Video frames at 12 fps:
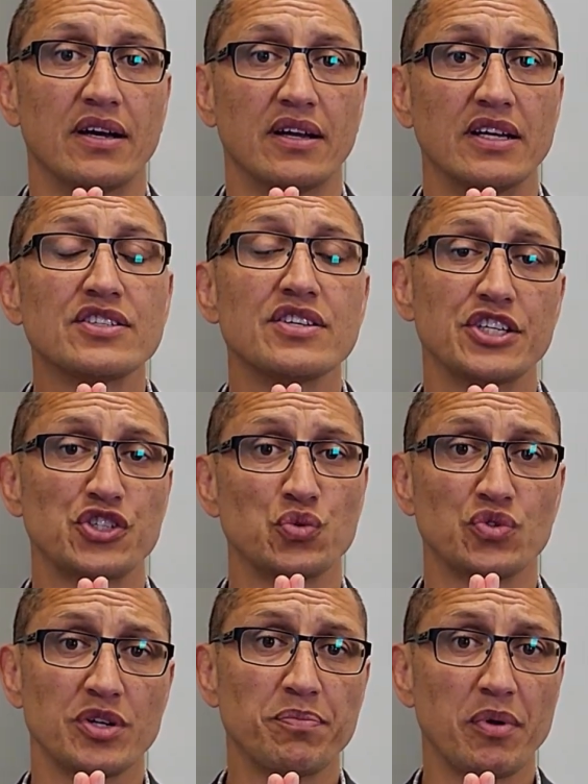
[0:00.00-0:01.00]
international
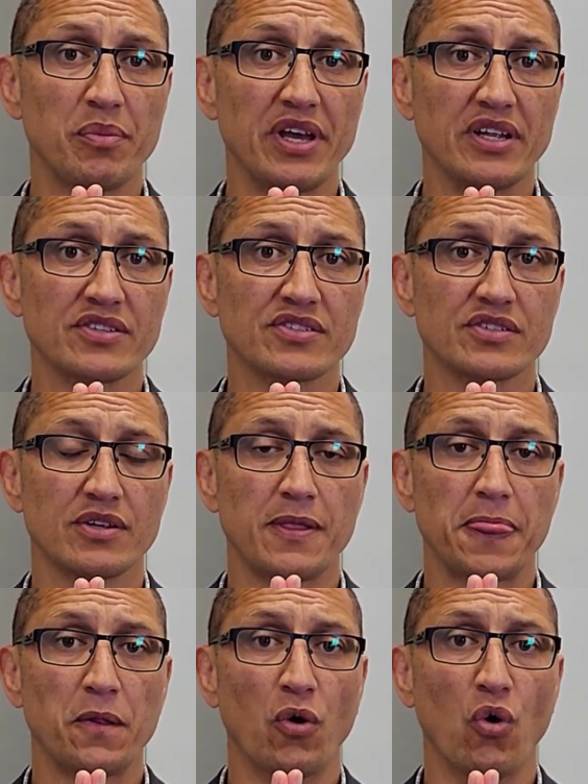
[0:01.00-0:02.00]
diplomats
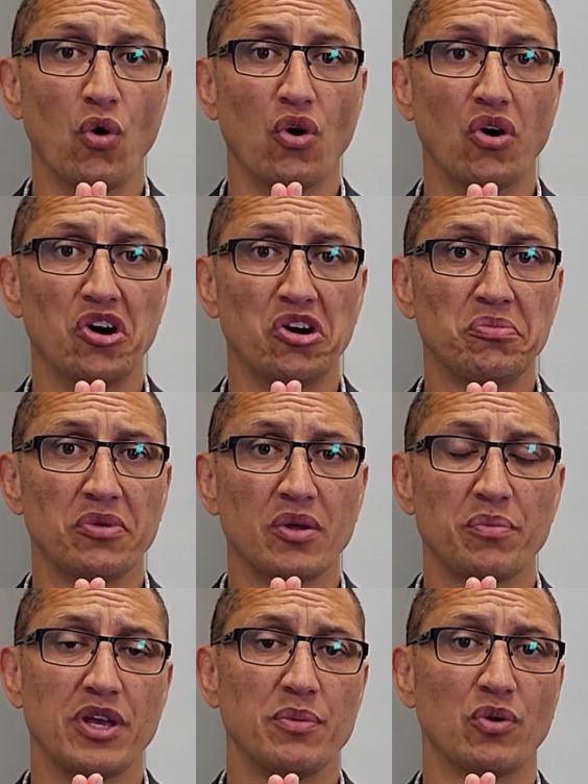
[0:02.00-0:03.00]
or
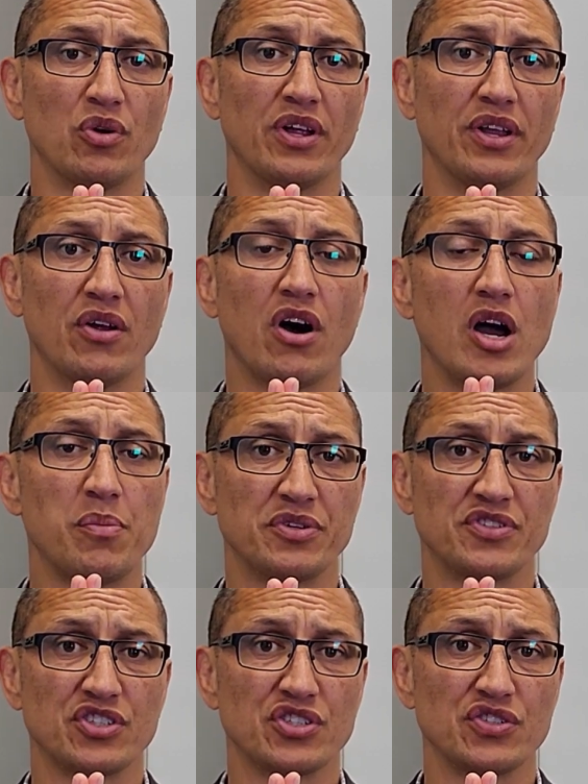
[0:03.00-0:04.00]
people in high
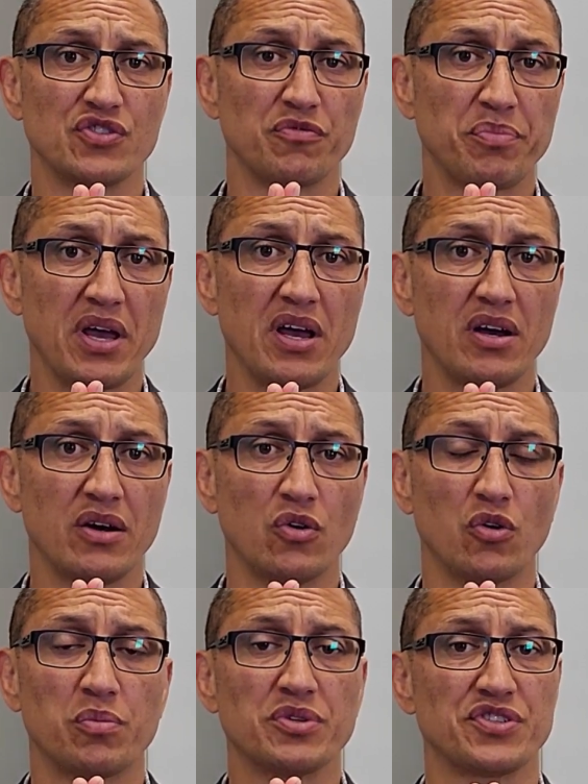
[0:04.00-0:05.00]
positions of power
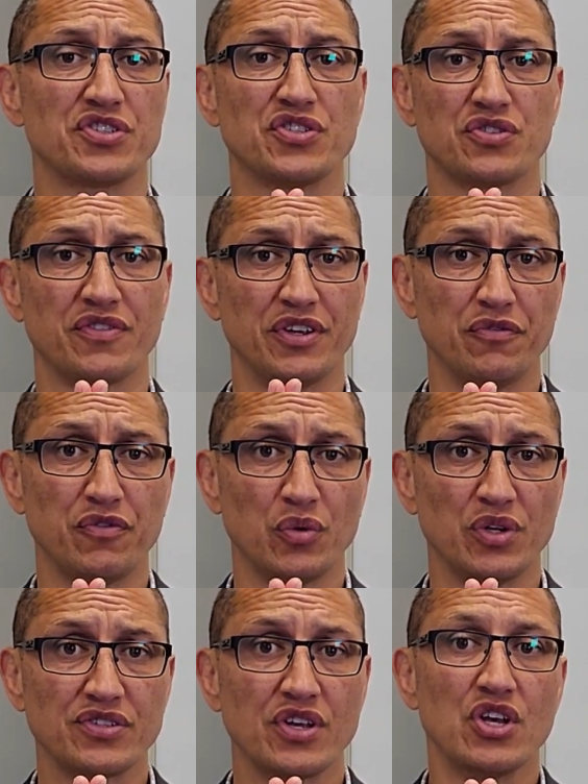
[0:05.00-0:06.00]
or positions of
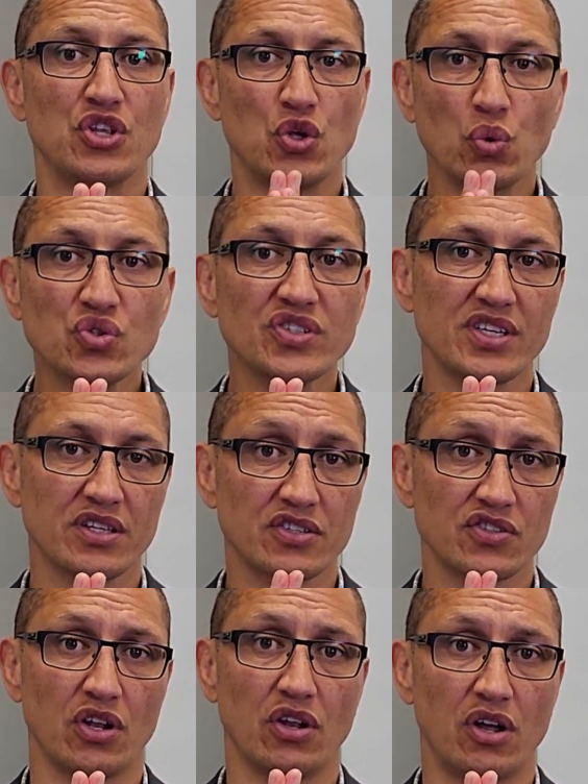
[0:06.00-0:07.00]
influence. You'll see this
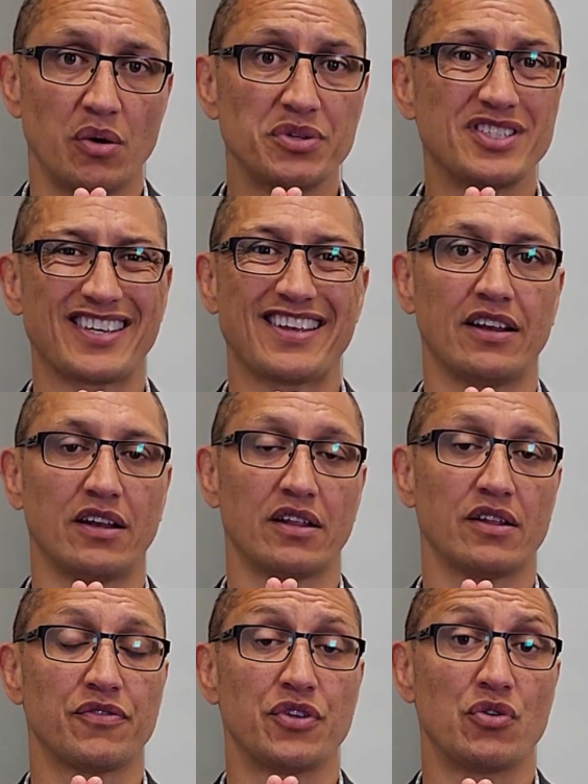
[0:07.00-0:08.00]
a lot, particularly
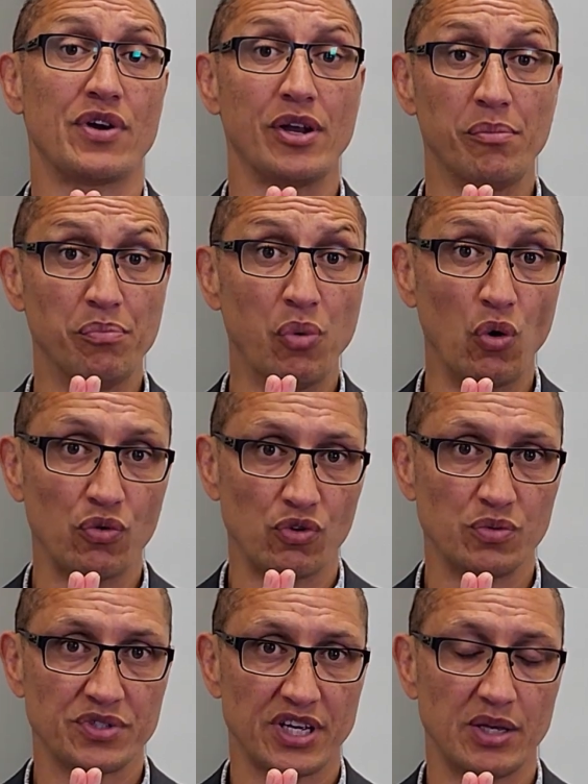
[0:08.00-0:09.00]
if they're around a
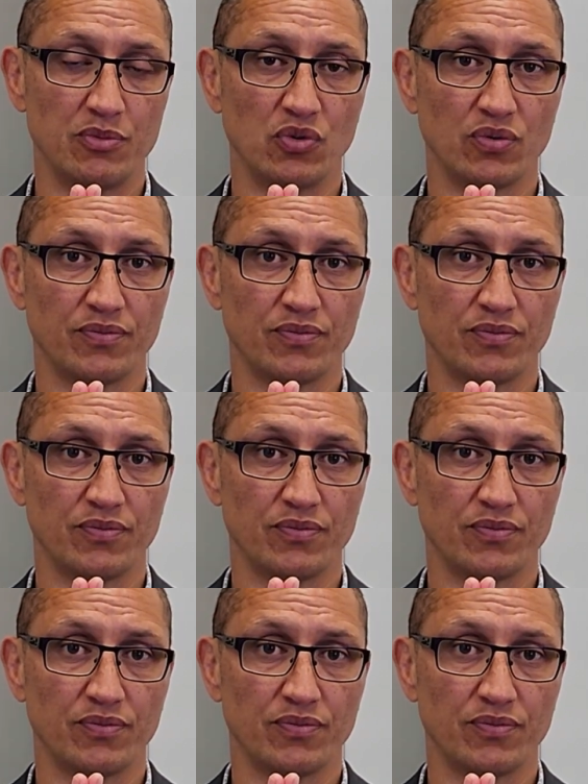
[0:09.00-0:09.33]
boardroom table.